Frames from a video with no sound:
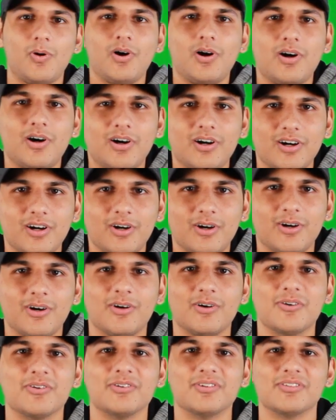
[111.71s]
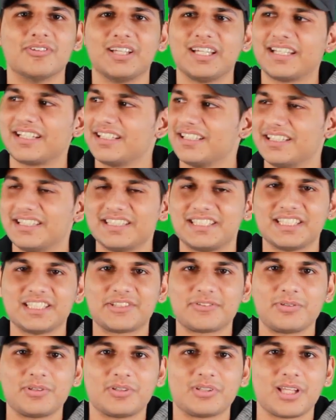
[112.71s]
Whoa, like is
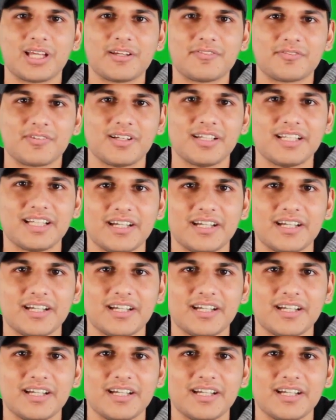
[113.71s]
this real life right